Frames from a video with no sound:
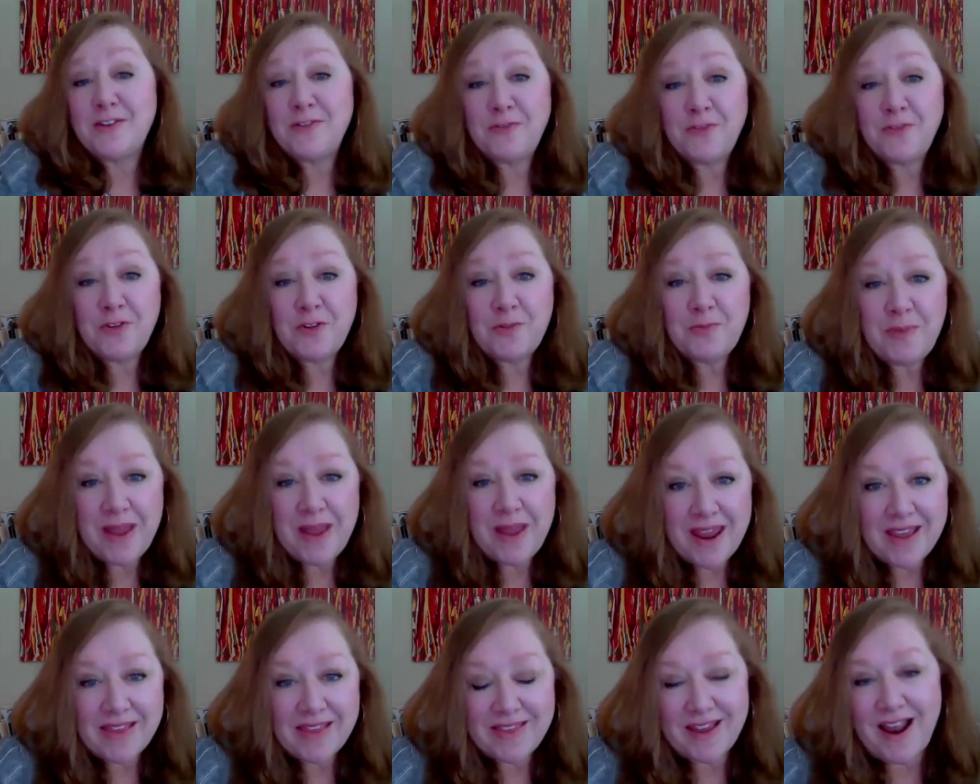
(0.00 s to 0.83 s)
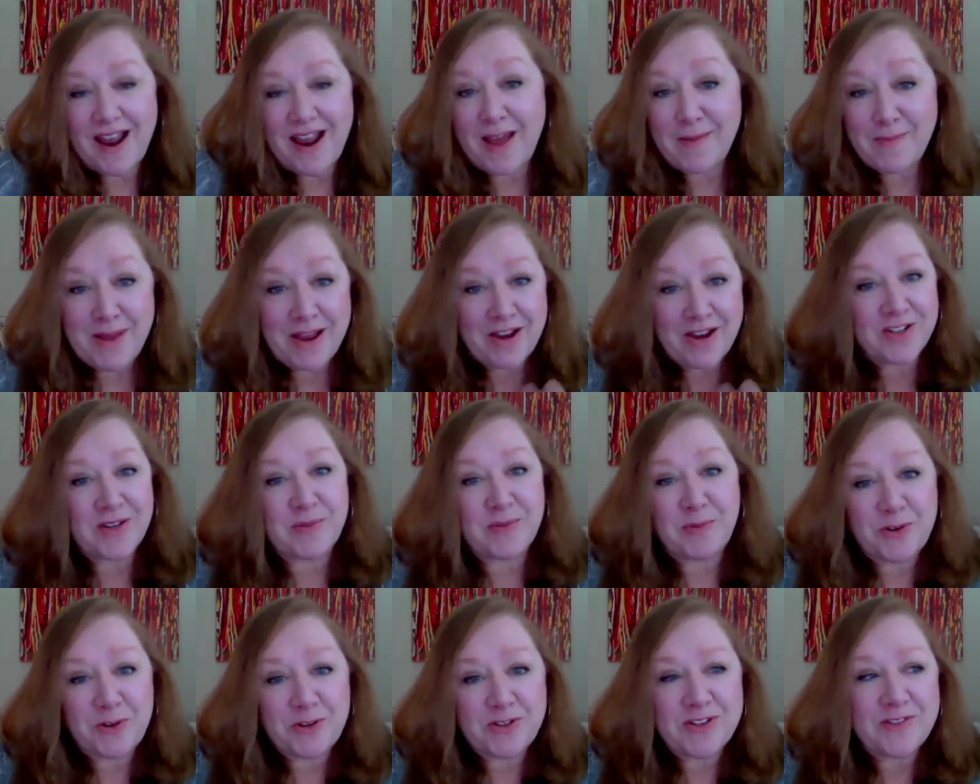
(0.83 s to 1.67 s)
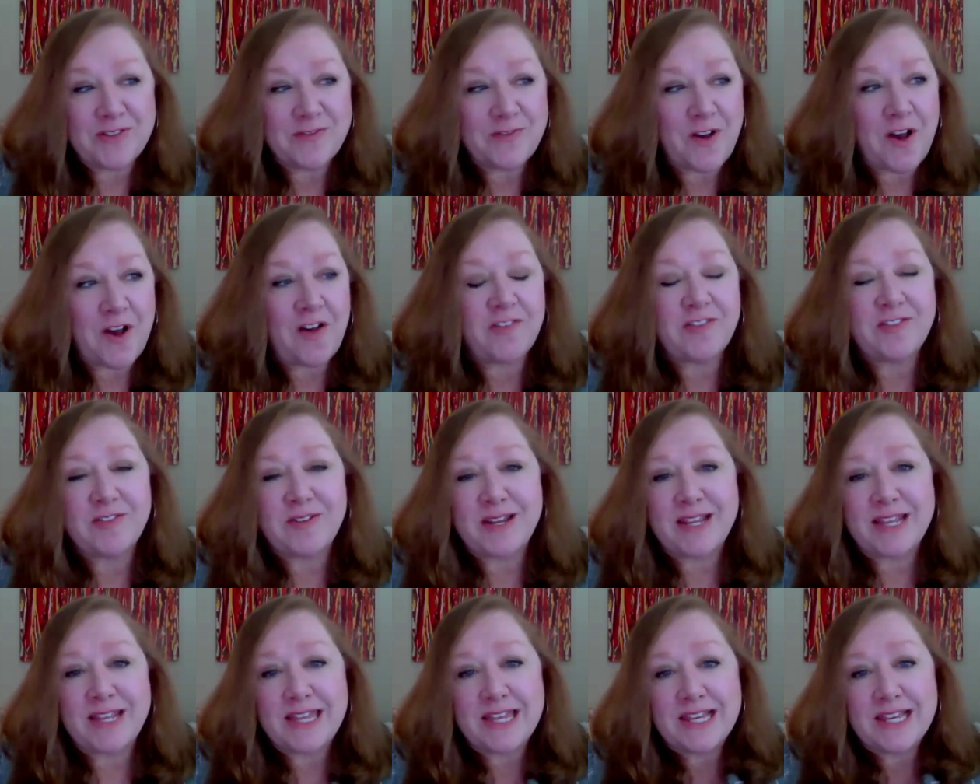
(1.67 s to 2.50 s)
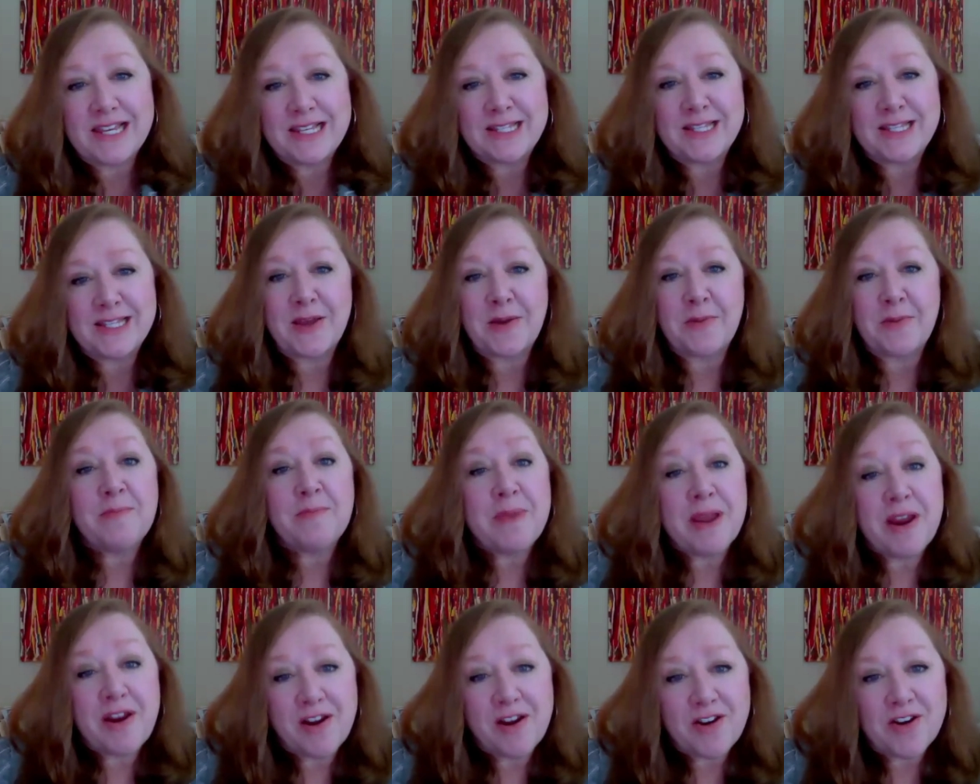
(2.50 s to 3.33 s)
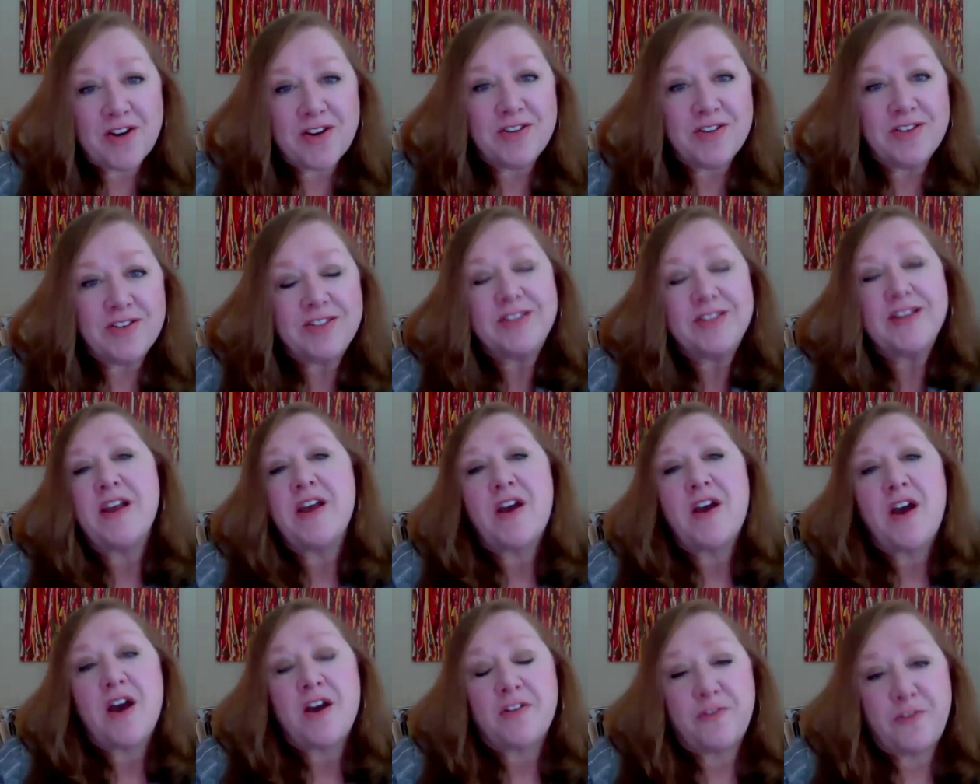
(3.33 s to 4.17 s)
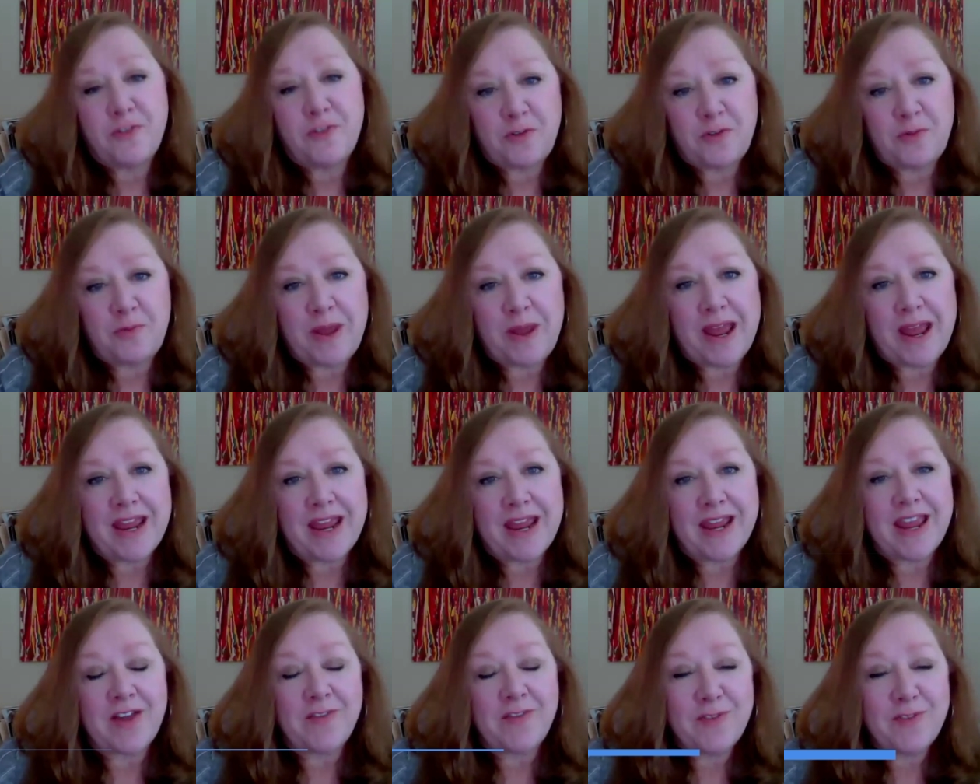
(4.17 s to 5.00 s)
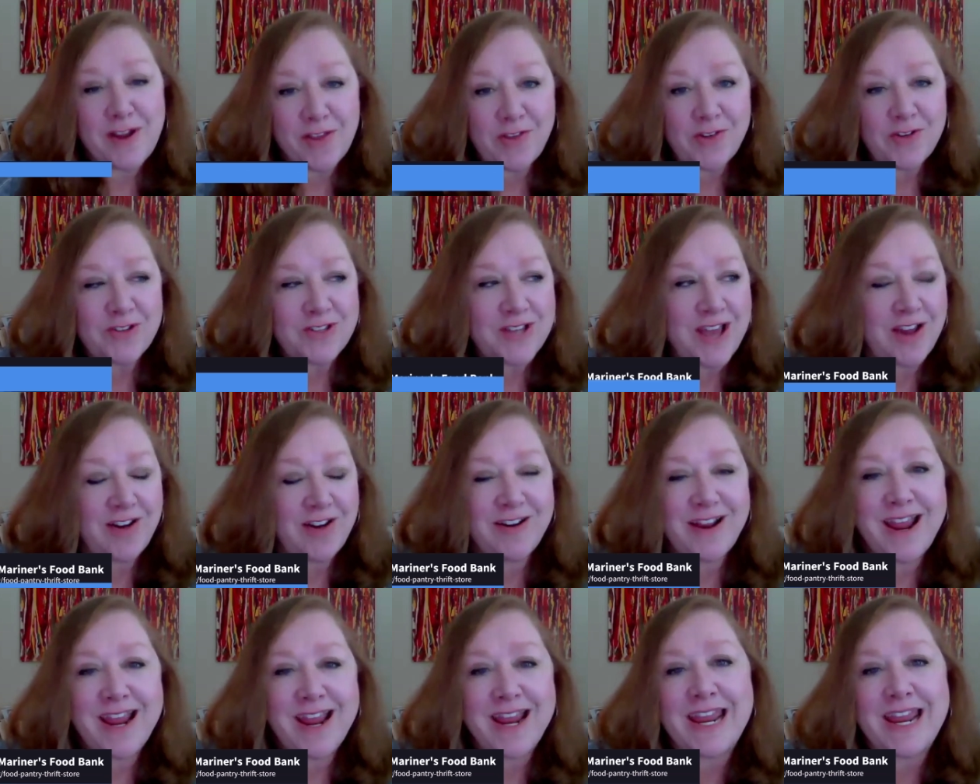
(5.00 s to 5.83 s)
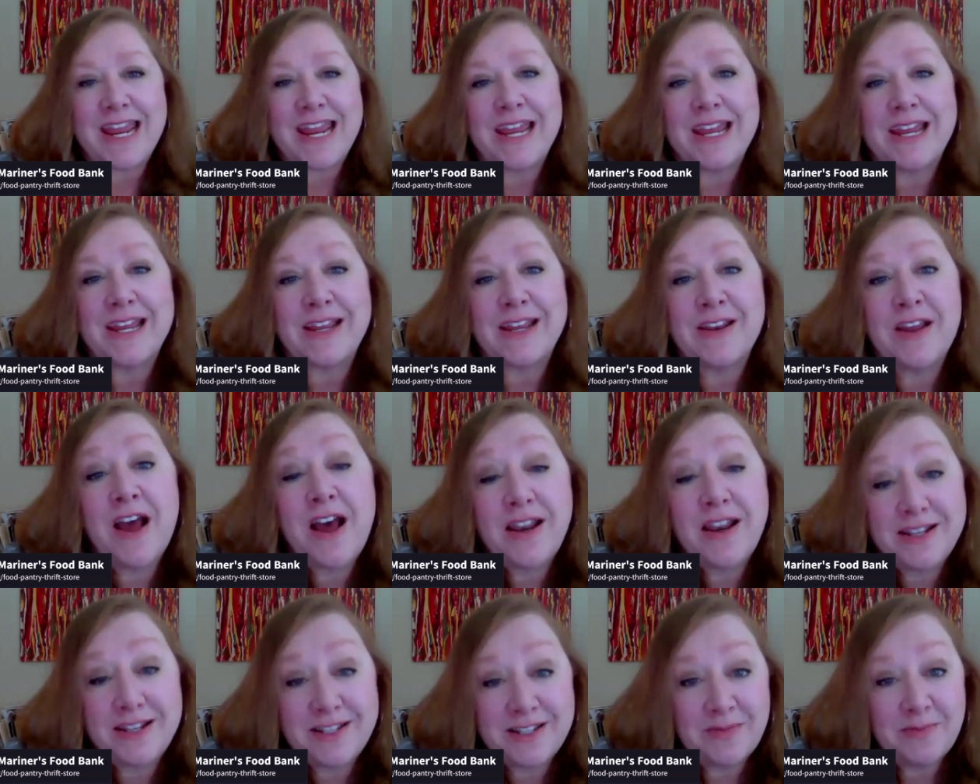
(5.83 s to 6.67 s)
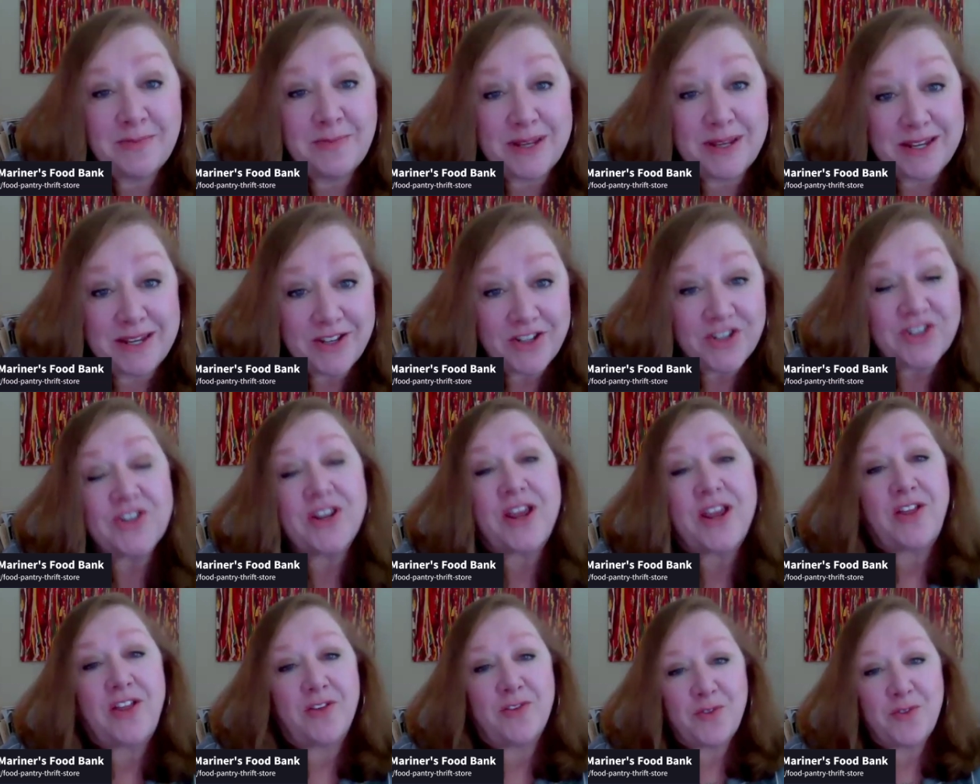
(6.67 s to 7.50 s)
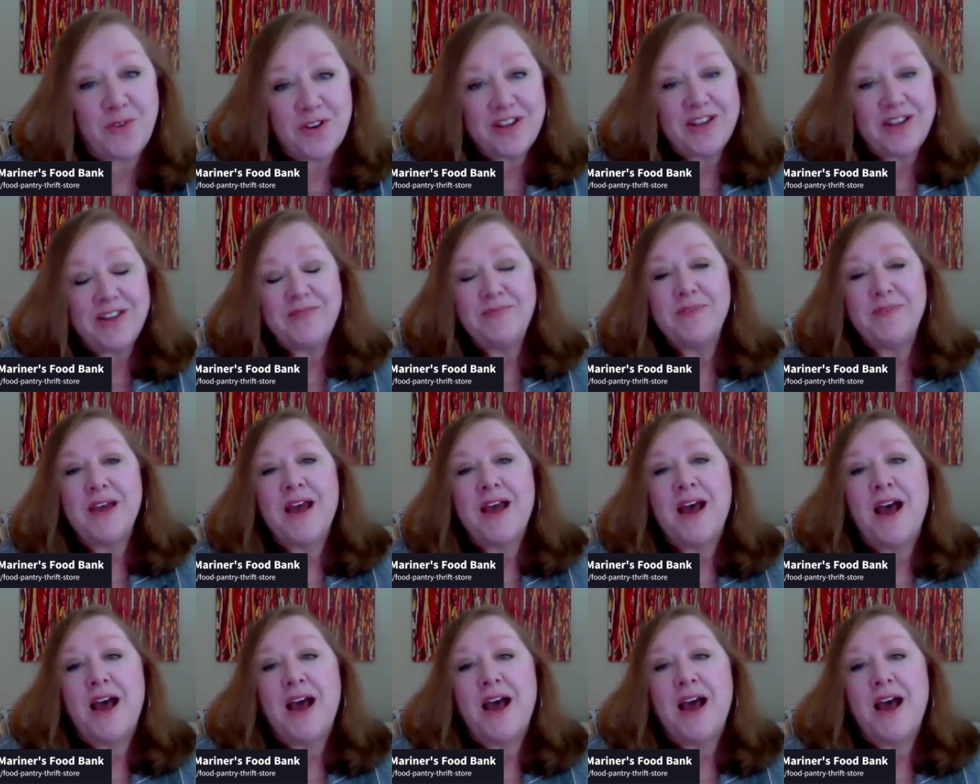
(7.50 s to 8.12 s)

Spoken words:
food bank that I'm actually personally involved with is the Mariners Food Bank every other Saturday in Huntington Beach, California.